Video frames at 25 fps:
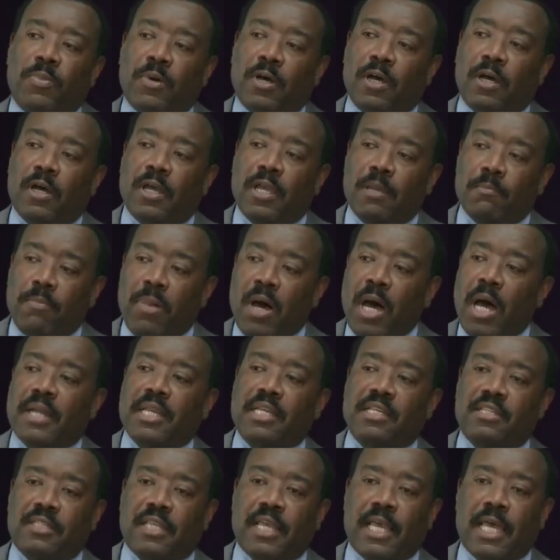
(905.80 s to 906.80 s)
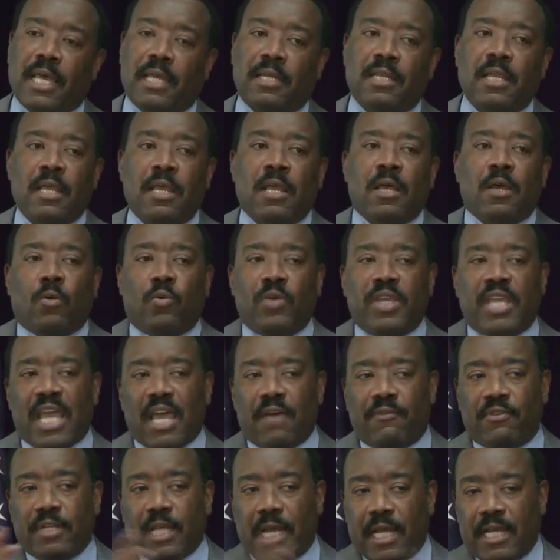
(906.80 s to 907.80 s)
uh, embodies that we
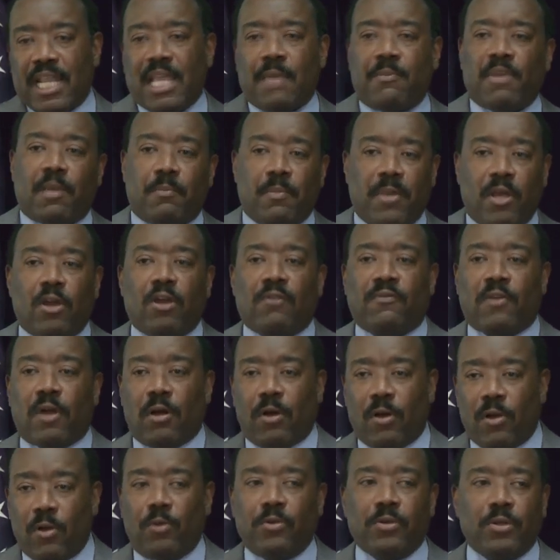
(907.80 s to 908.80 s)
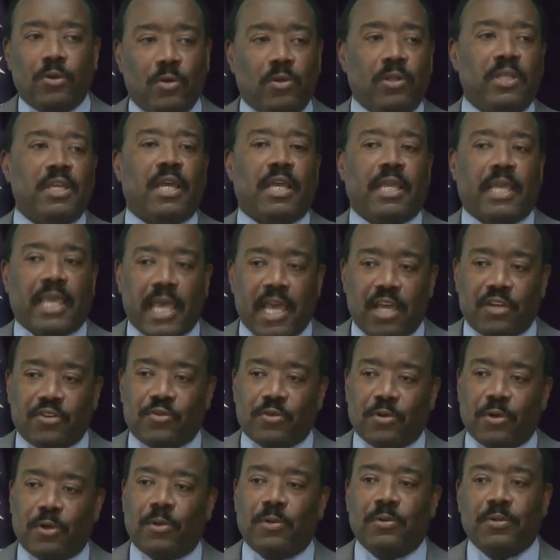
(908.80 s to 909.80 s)
have a dynamic mayor of our own, Julian
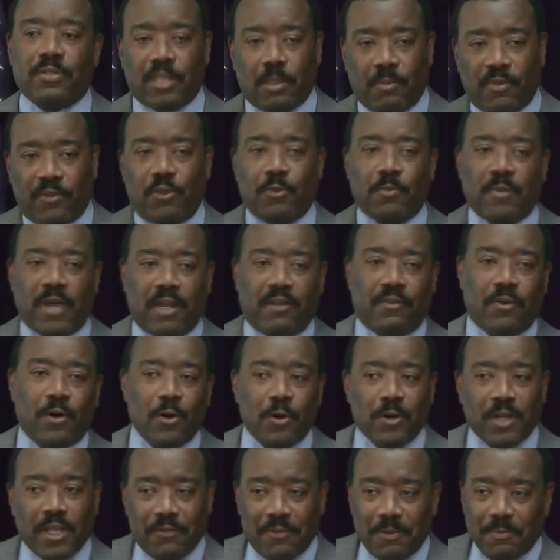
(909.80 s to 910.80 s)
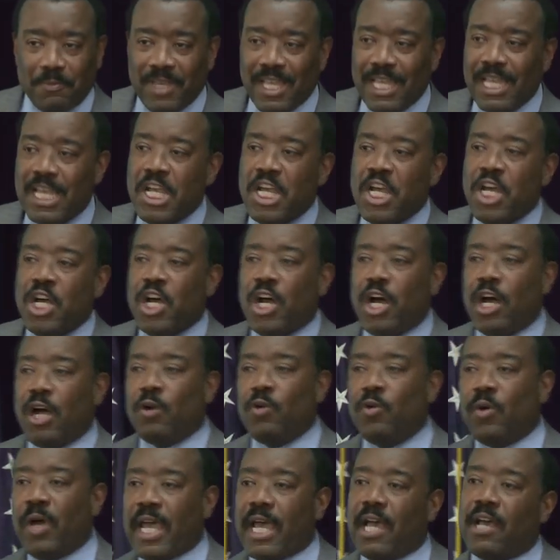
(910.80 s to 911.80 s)
Castro, some of you might have heard of him, uh,
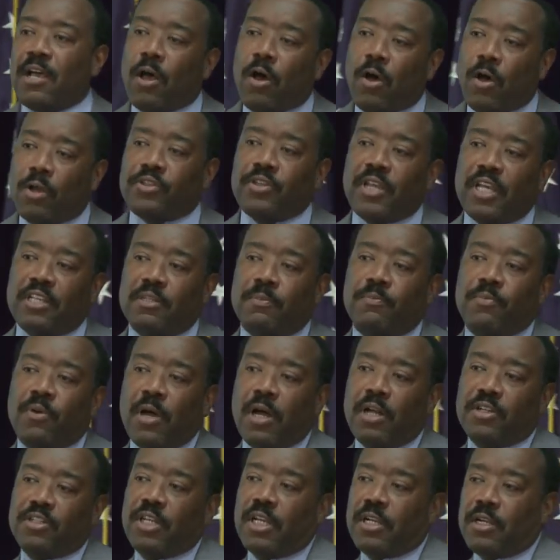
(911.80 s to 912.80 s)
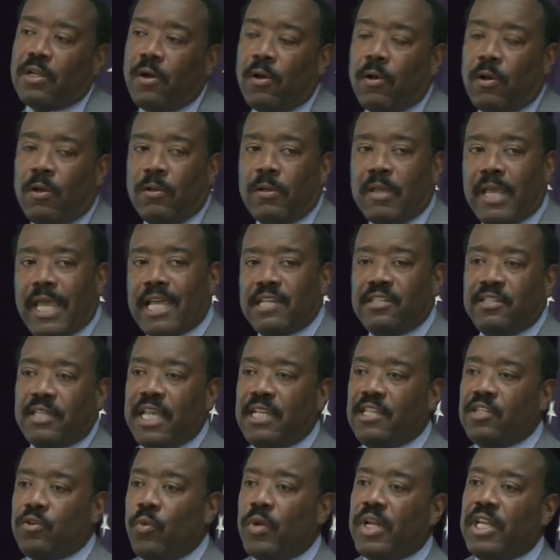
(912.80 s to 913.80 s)
who ha also has a project called SA
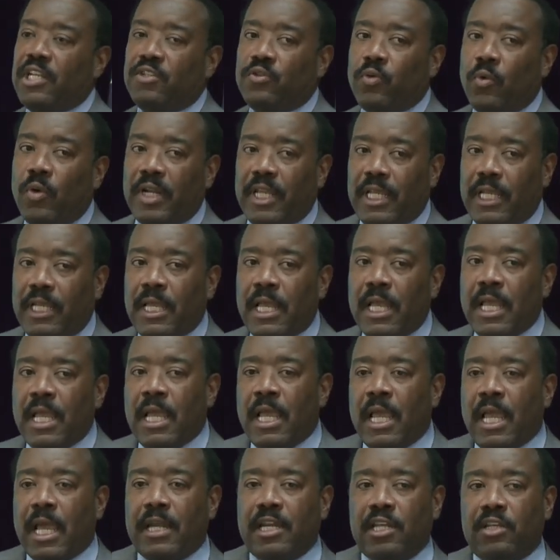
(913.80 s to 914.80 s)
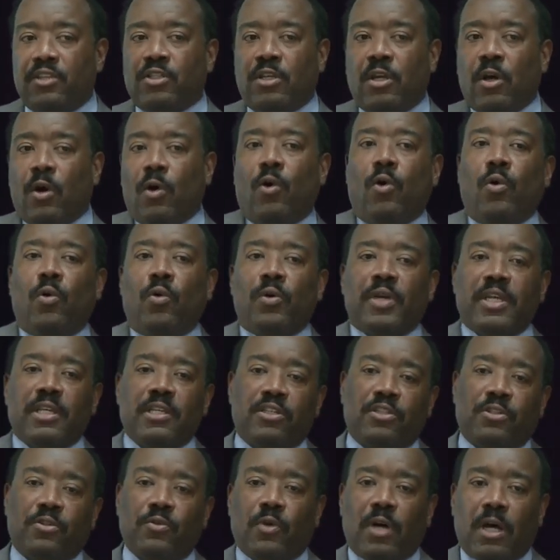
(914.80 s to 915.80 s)
2020. And his goal
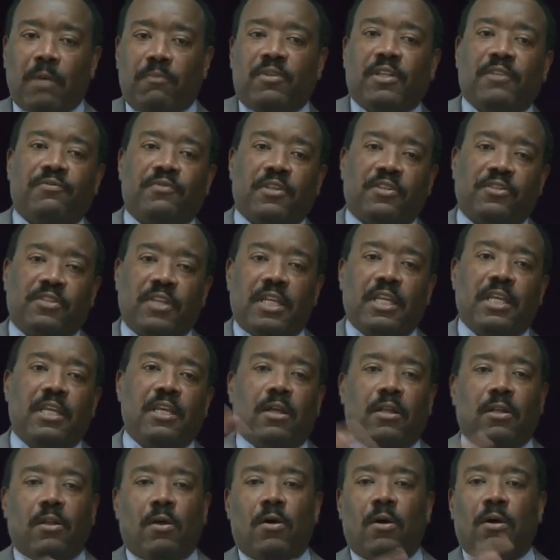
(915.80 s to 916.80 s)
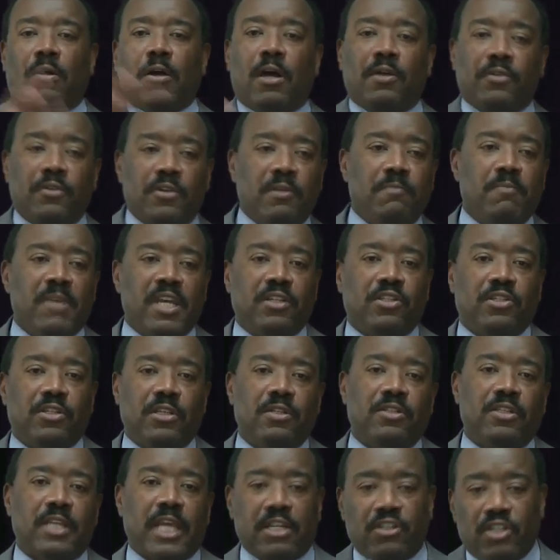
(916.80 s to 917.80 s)
is to uplift the city along other
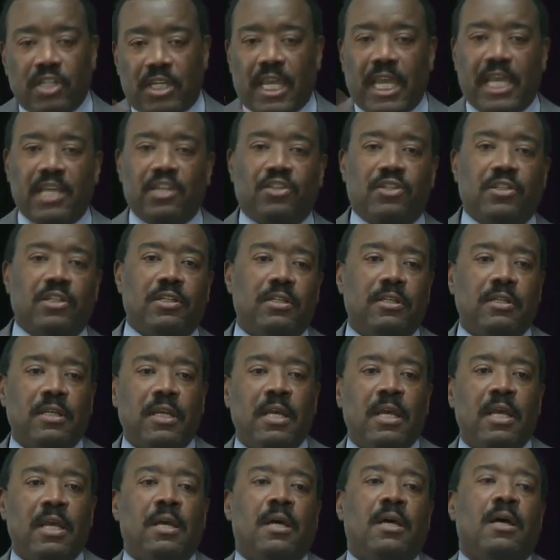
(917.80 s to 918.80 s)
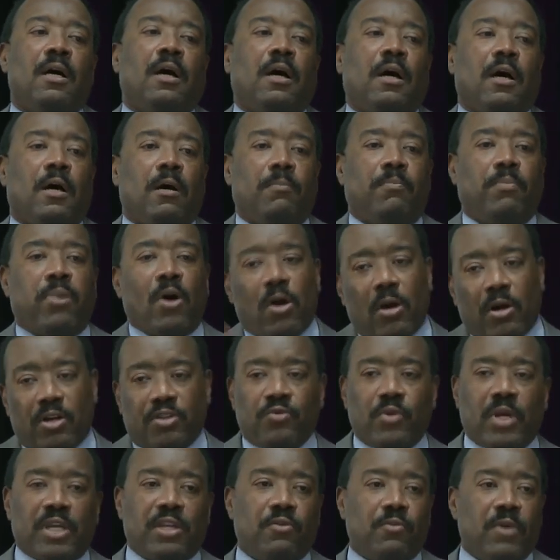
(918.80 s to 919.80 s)
dimensions, education, uh, parks,
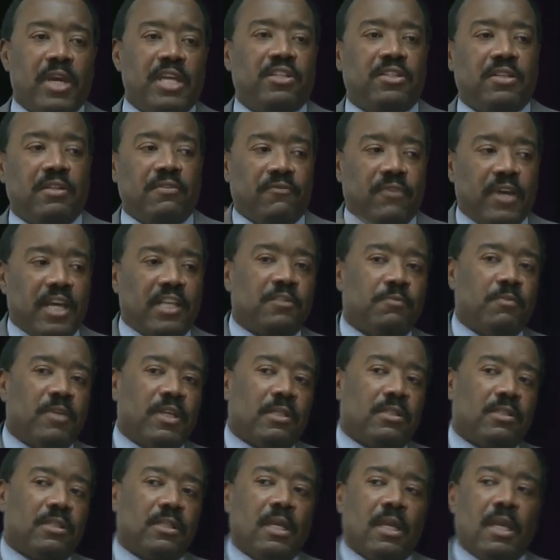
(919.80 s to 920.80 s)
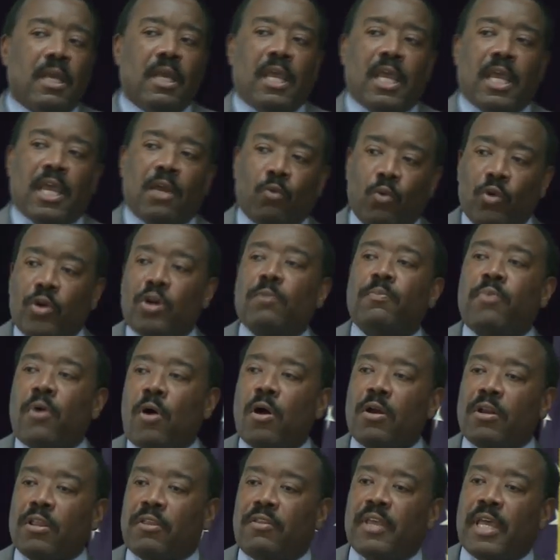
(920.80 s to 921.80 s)
recreation, investments, and we're a
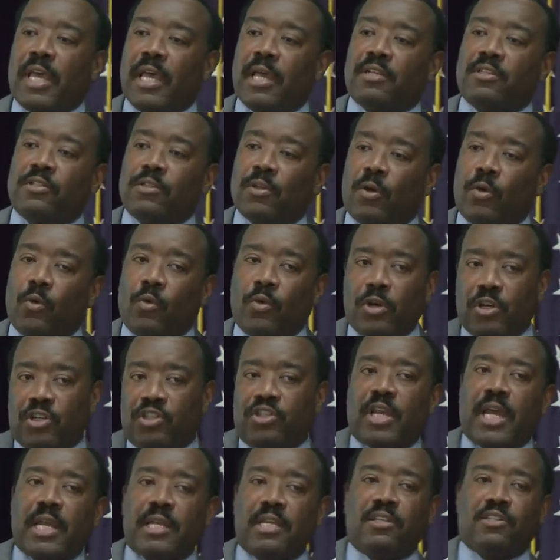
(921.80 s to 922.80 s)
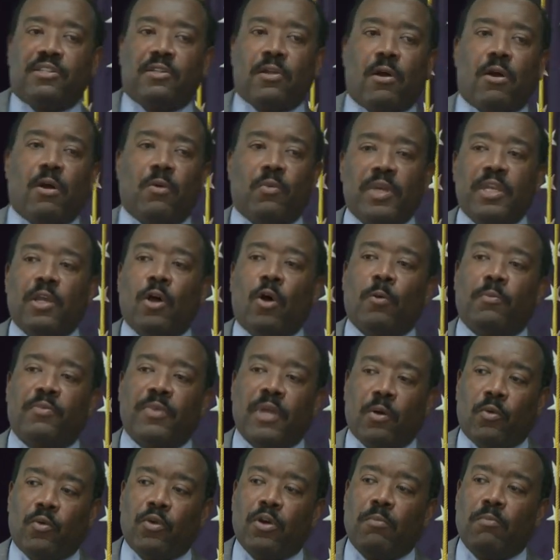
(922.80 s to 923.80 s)
part of that. So we're a shining star, and we hope
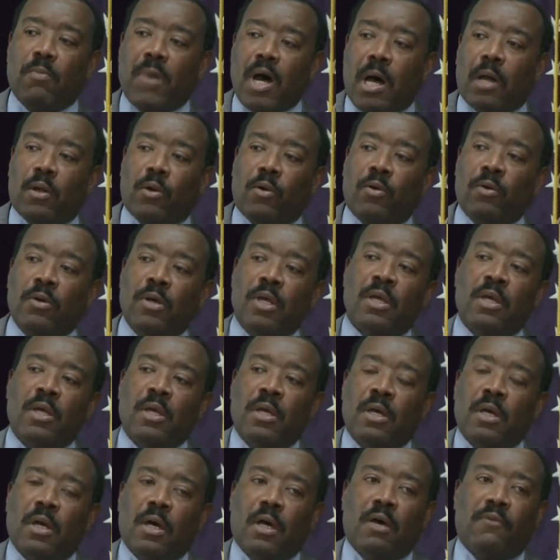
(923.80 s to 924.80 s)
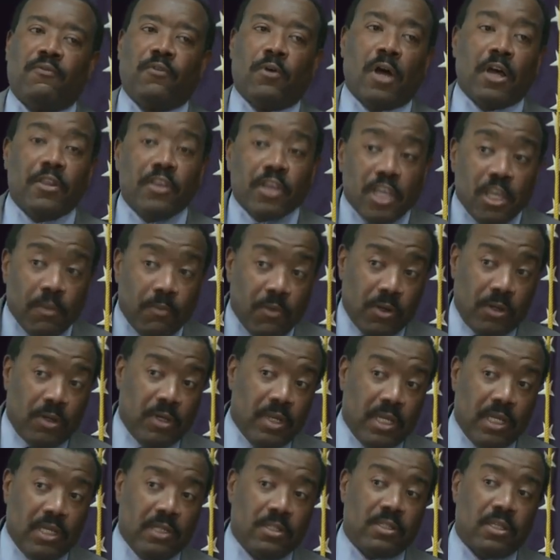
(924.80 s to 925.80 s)
that we're a model uh, for other
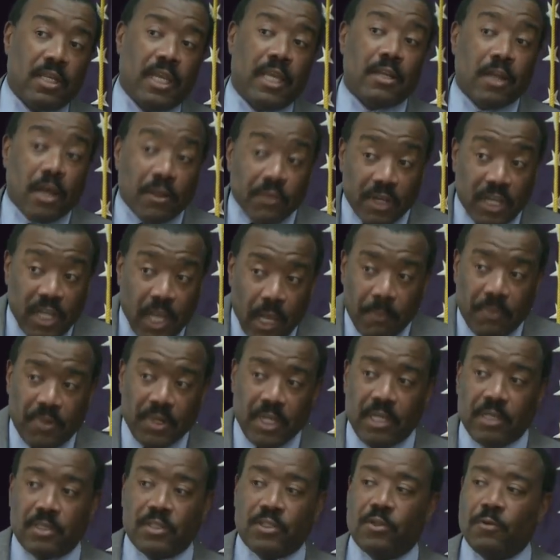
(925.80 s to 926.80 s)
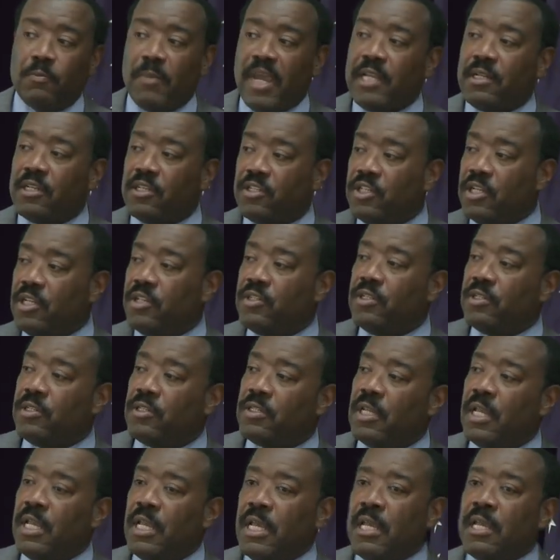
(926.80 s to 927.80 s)
communities and other companies to make
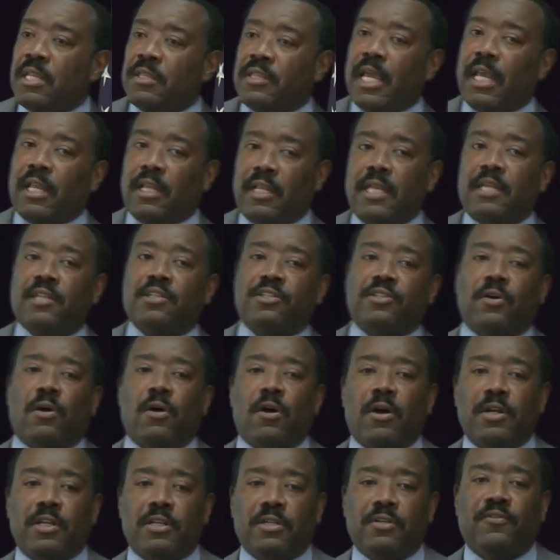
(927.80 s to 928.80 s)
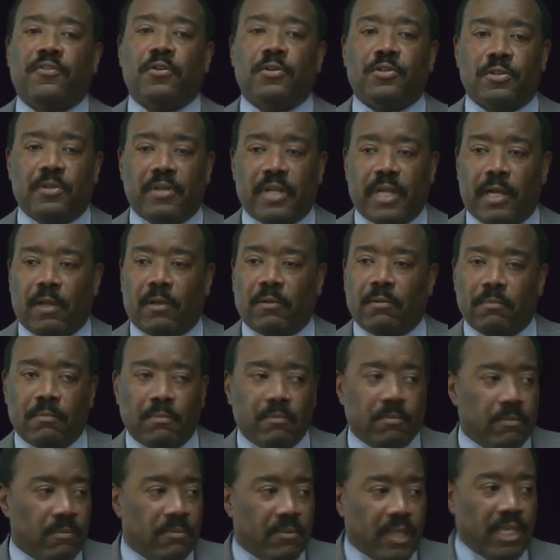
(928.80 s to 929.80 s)
decisions that lead us to our energy future now.
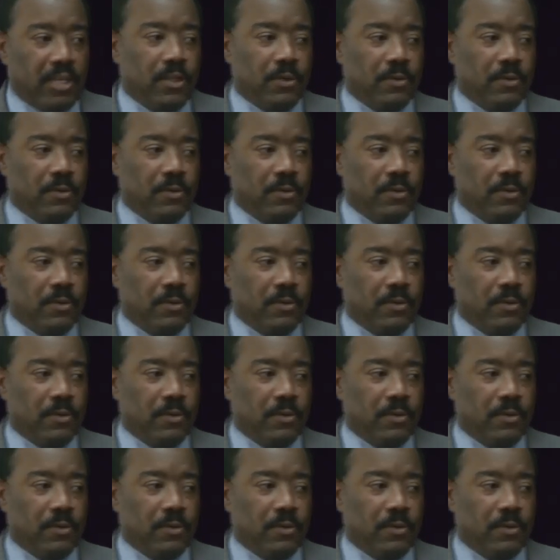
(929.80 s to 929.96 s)
Thank